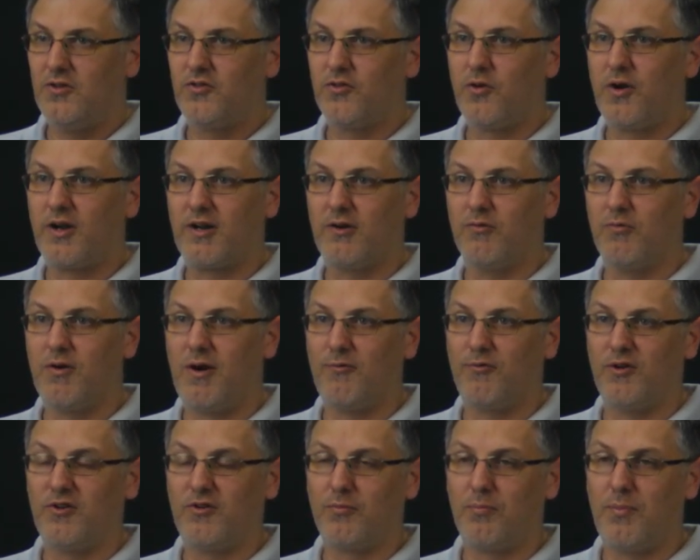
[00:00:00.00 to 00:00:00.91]
so I can
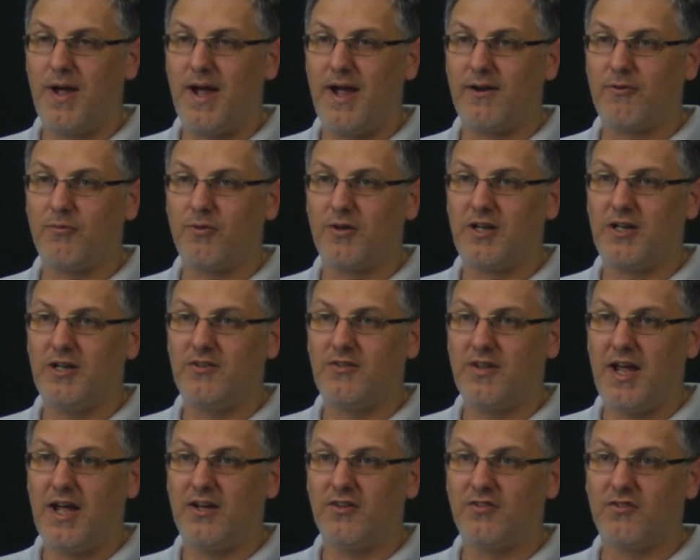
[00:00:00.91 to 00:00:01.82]
reference back when kids
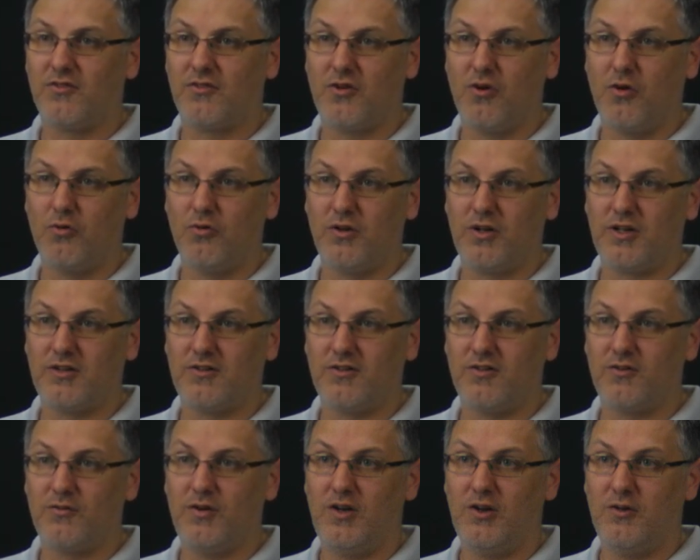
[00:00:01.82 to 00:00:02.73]
ask to go look at
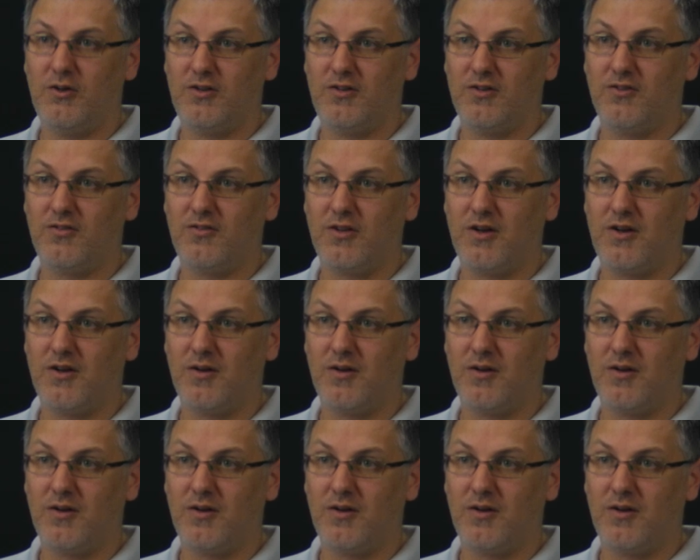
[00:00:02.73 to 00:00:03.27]
this video at this time.